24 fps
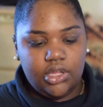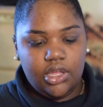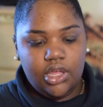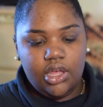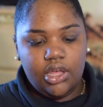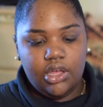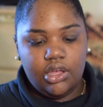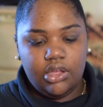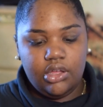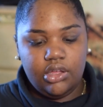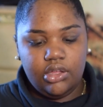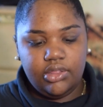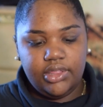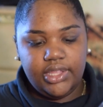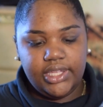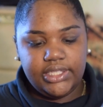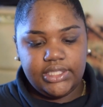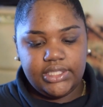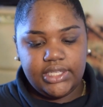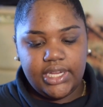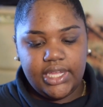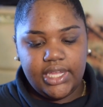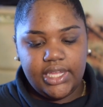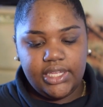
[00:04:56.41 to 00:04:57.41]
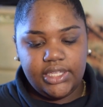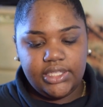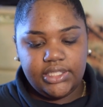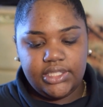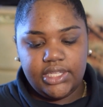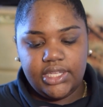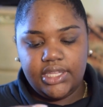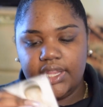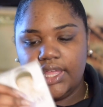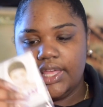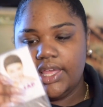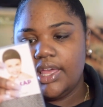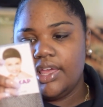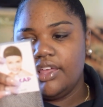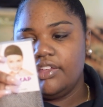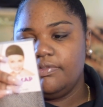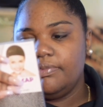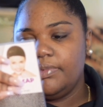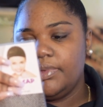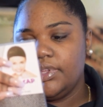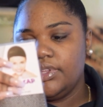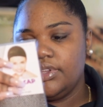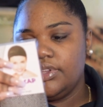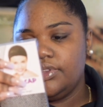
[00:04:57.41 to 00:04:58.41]
Oh, that's nice. And they
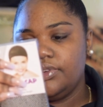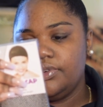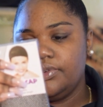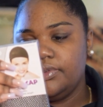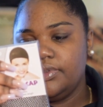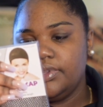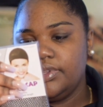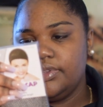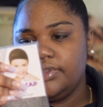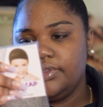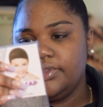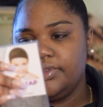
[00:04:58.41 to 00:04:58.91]
gave me a little